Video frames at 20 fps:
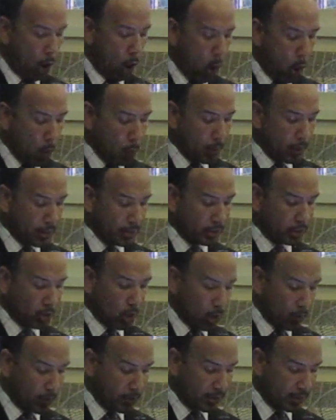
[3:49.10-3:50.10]
homeless
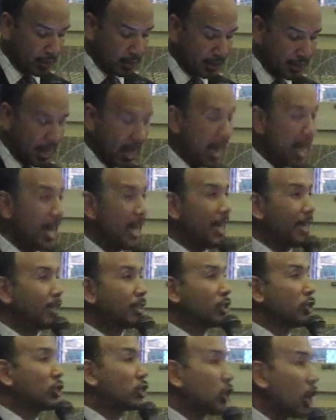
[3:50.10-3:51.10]
services
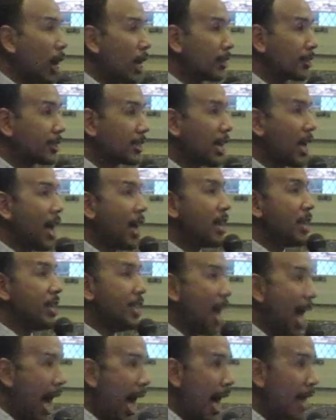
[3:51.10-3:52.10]
is just
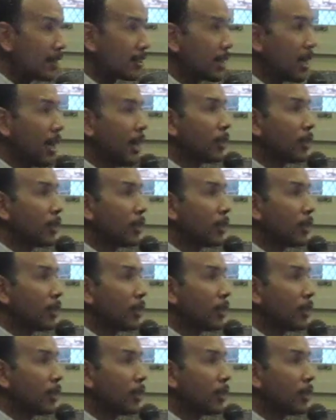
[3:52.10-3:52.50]
not